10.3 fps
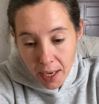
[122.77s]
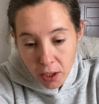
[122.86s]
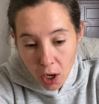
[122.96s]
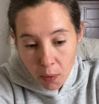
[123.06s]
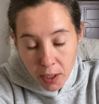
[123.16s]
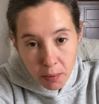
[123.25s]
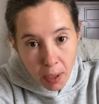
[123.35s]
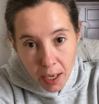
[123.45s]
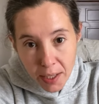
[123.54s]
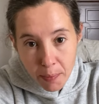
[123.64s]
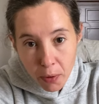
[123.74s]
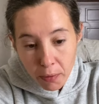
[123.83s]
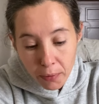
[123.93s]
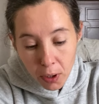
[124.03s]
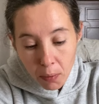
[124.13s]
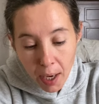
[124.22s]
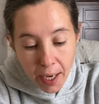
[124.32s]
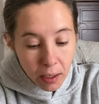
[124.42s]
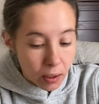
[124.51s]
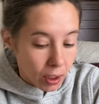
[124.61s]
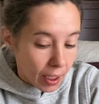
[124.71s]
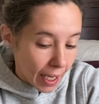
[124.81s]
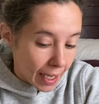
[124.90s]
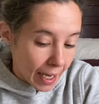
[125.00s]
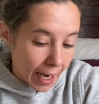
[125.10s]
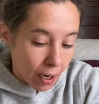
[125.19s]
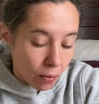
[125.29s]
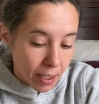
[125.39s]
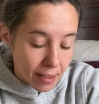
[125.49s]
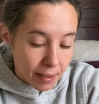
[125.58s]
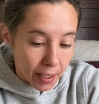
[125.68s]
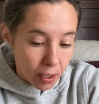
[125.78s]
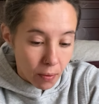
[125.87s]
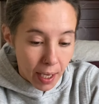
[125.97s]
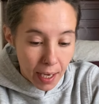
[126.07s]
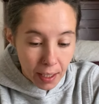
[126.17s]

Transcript: to go into boss mode for a while and now it's like, okay,